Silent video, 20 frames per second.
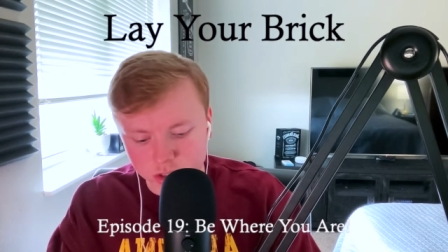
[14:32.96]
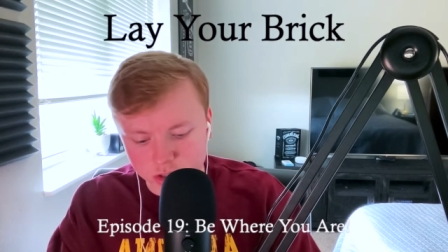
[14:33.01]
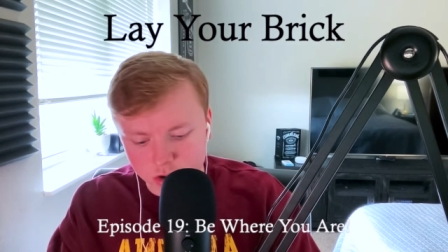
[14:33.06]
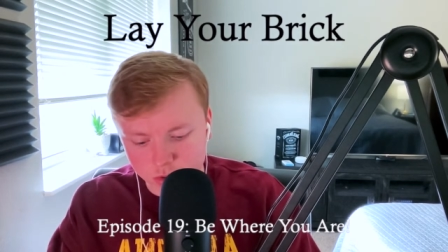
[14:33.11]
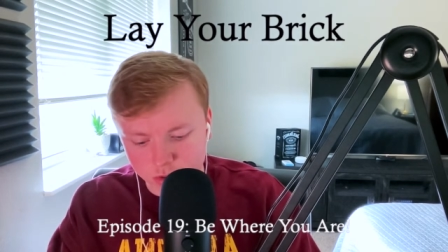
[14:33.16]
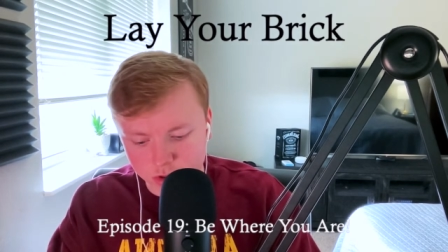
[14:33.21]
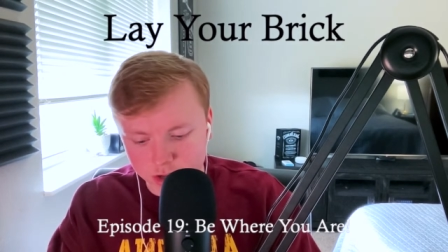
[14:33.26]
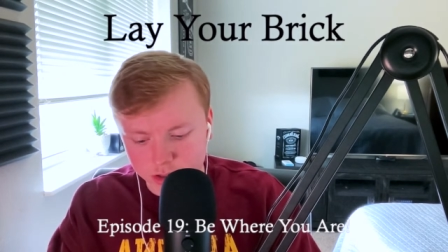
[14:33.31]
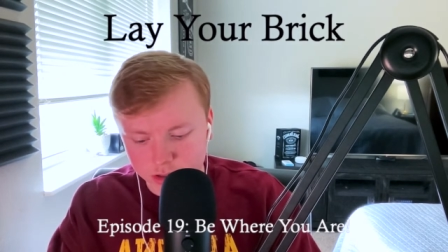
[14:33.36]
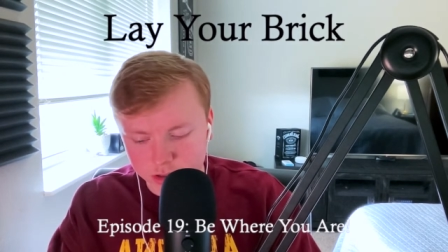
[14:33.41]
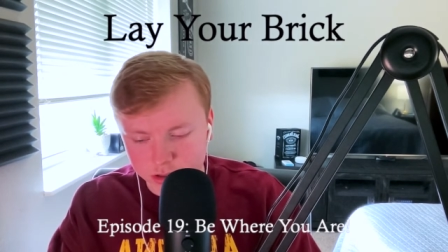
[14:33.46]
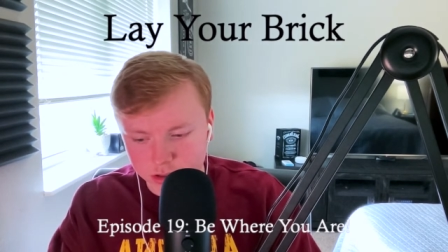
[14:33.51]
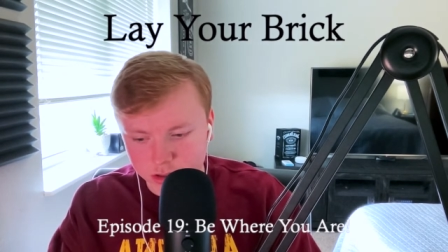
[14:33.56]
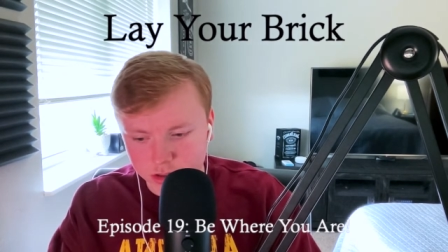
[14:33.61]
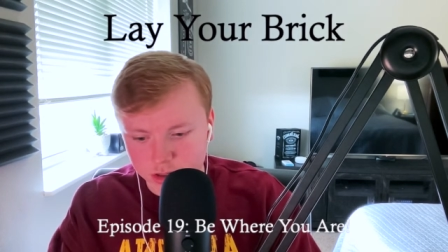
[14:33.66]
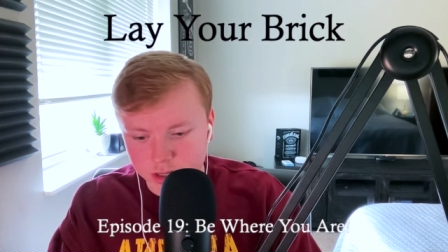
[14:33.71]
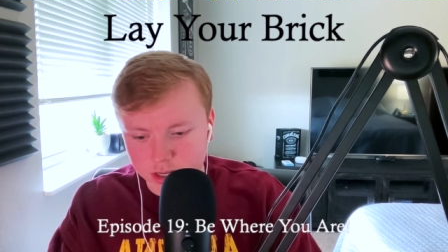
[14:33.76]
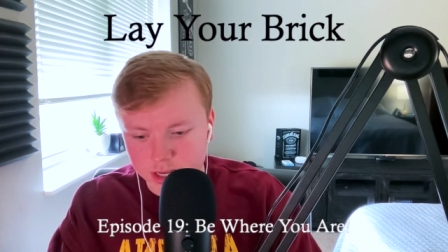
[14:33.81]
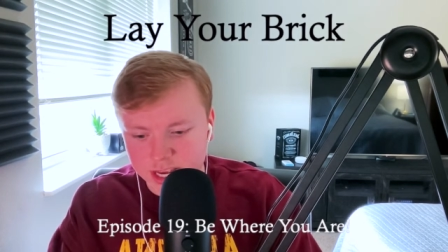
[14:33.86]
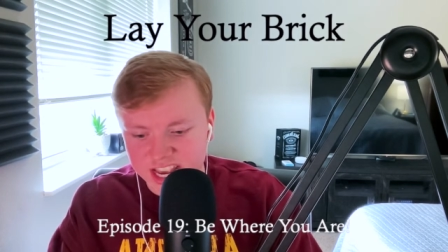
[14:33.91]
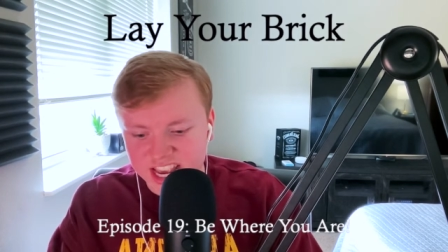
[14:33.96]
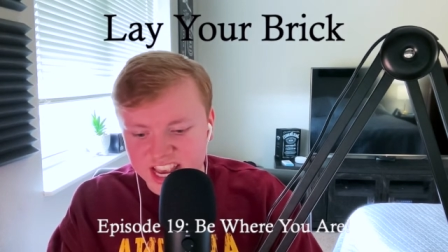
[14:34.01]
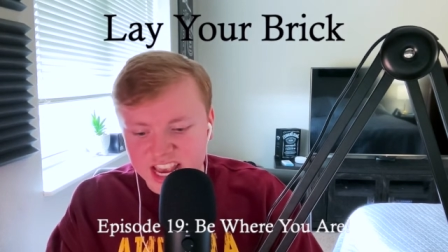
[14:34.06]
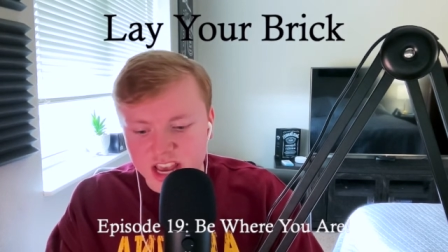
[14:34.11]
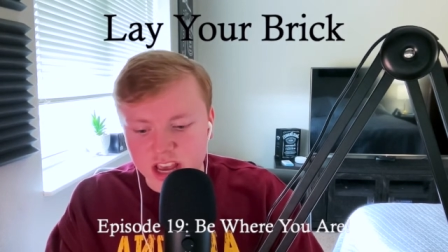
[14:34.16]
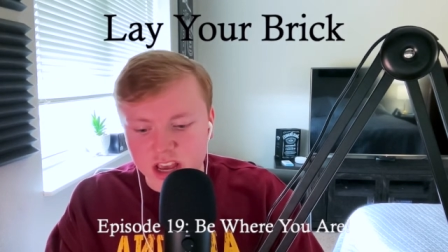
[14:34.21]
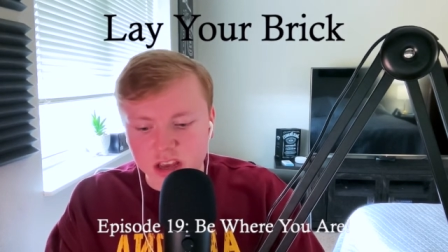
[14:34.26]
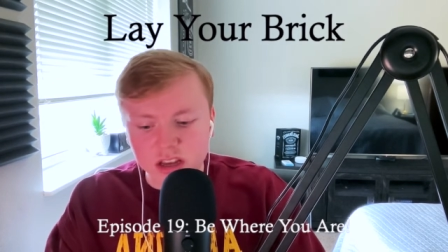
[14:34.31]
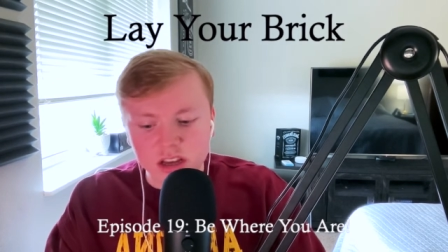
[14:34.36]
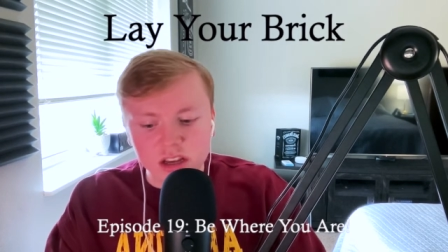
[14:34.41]
know this.
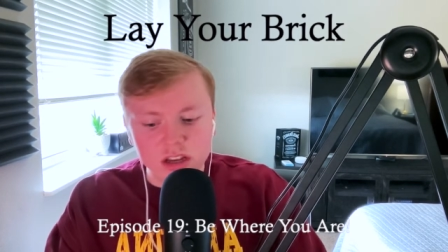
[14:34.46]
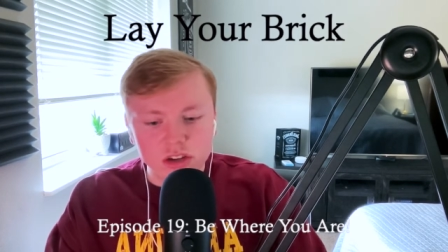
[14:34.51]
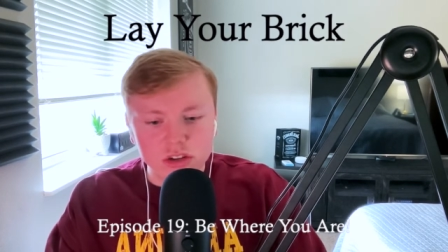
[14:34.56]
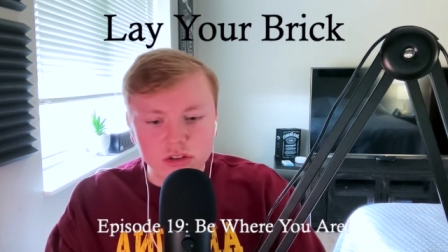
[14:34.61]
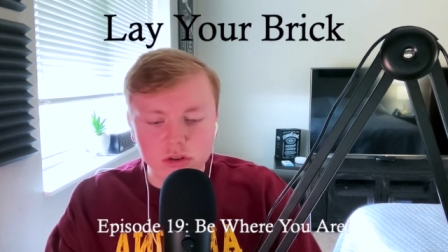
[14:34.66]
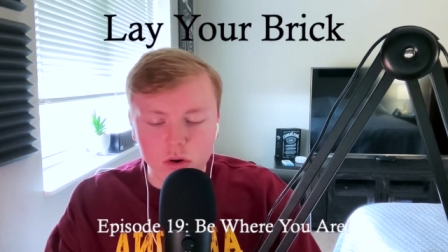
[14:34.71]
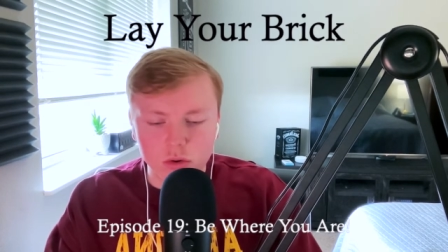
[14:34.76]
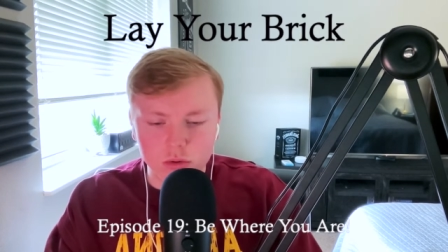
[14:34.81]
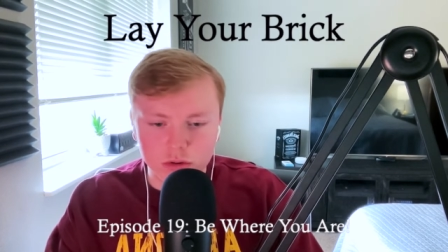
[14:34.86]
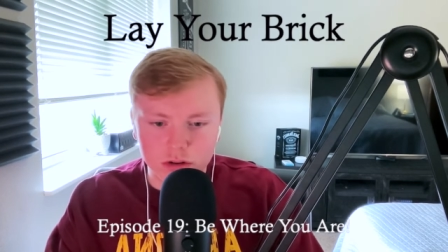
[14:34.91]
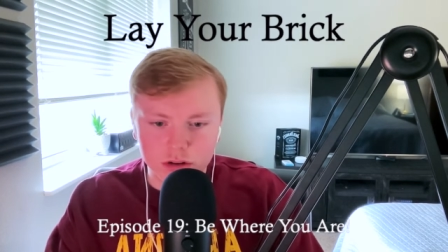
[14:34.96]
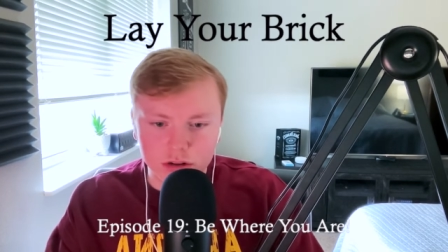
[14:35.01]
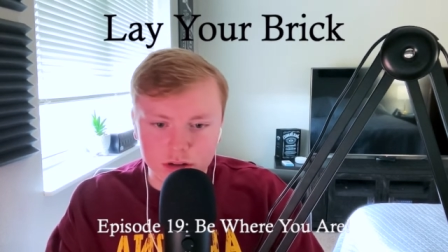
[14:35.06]
So